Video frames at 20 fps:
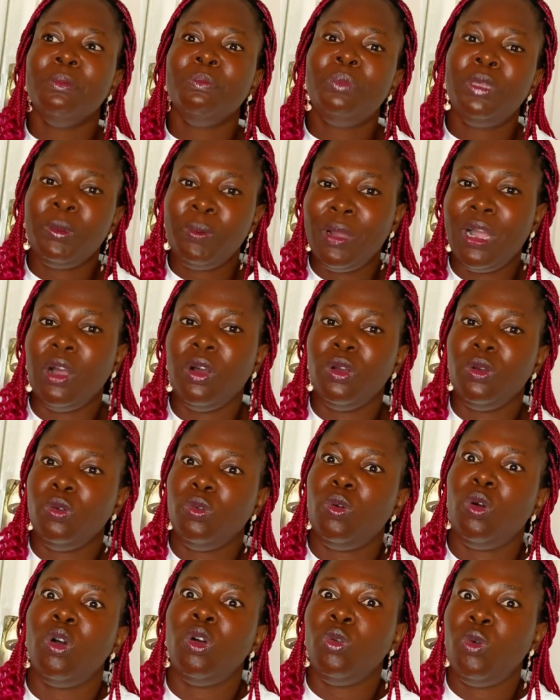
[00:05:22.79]
people are
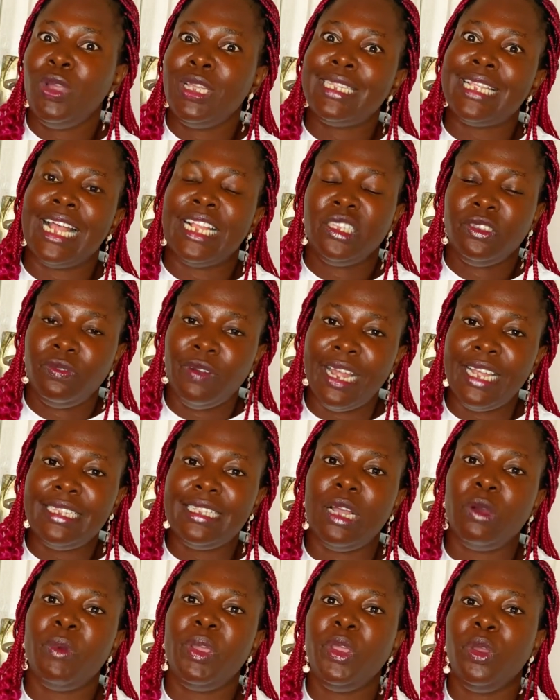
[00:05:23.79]
always advised
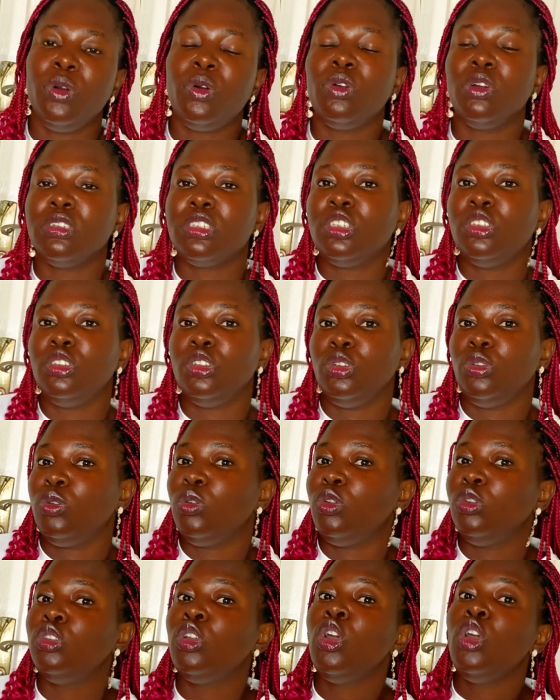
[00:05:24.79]
that when you're crossing the
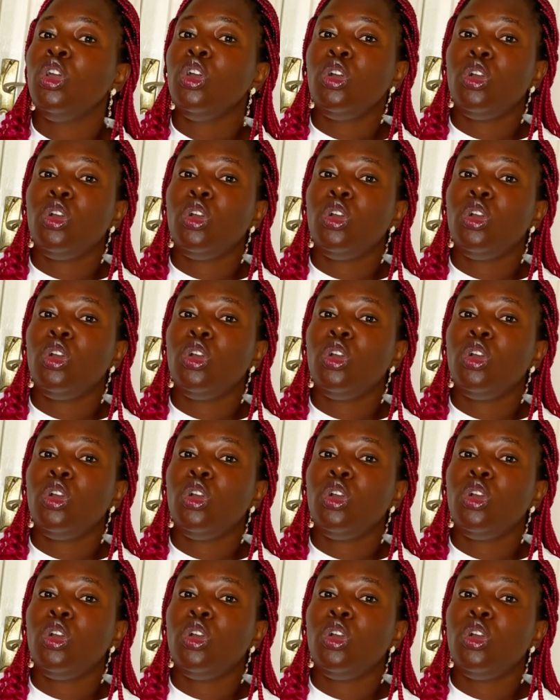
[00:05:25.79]
road